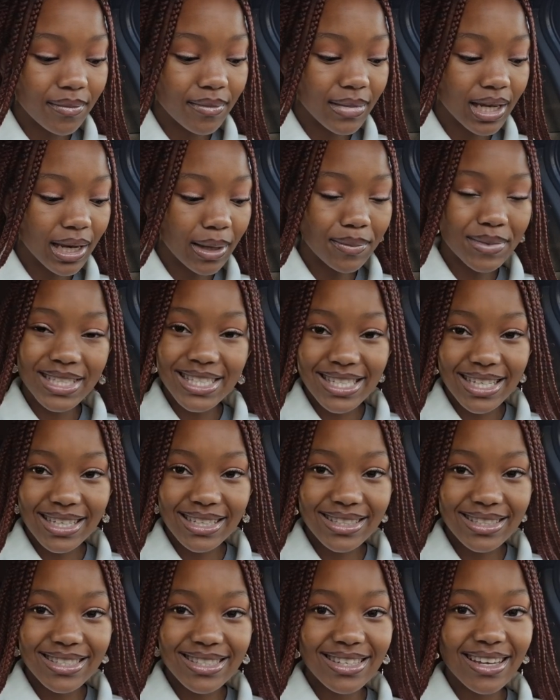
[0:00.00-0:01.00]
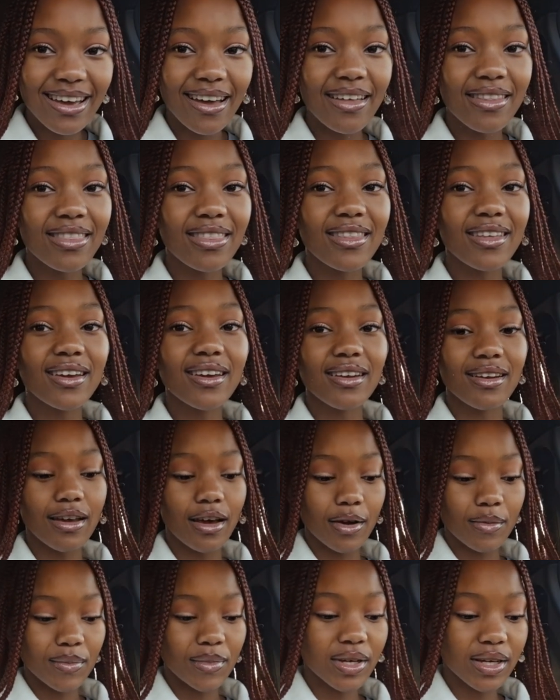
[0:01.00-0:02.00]
let me sit, and then
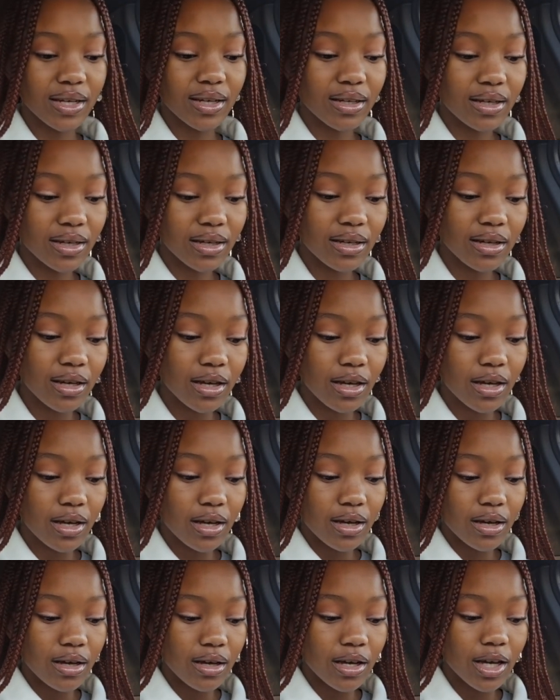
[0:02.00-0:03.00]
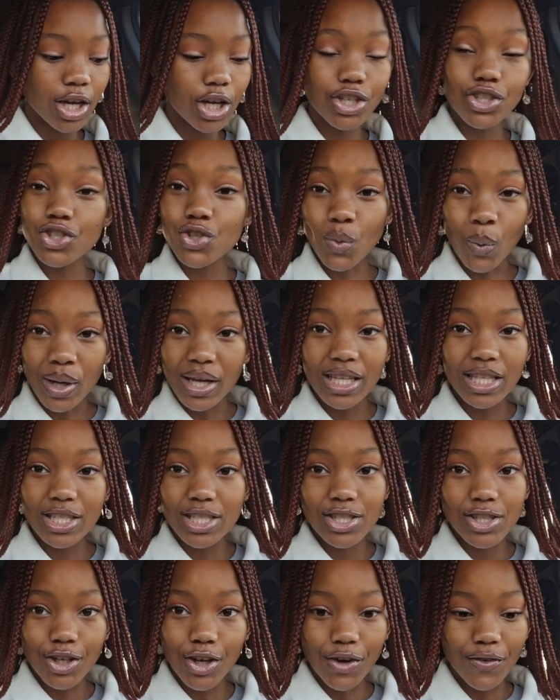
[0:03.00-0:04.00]
I'm gonna enjoy the
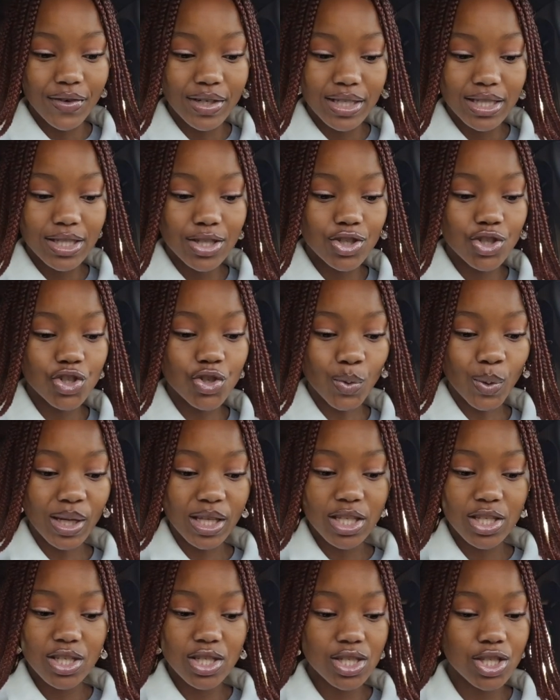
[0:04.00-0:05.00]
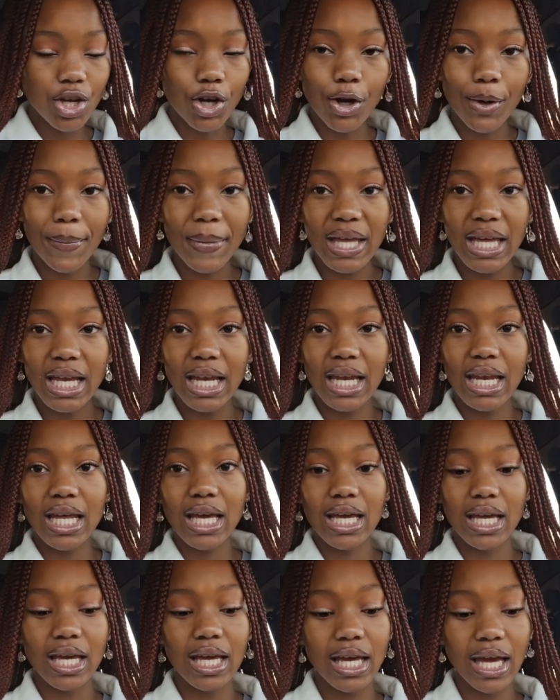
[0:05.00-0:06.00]
service, enjoy the sermon,
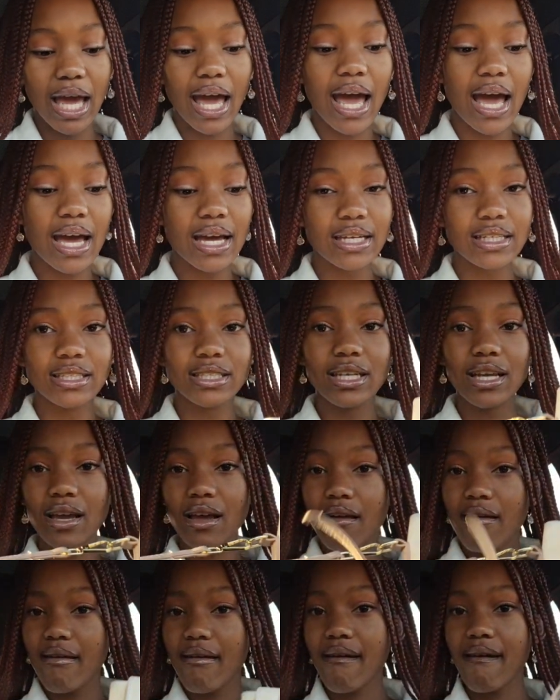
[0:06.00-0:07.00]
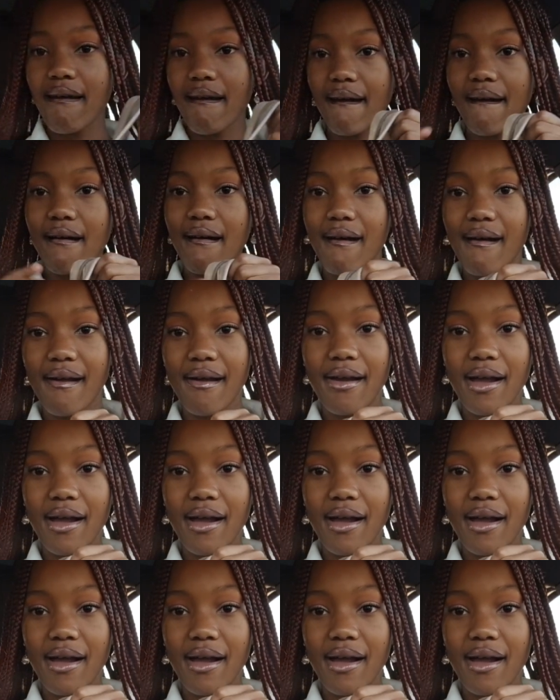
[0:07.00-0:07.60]
and yeah,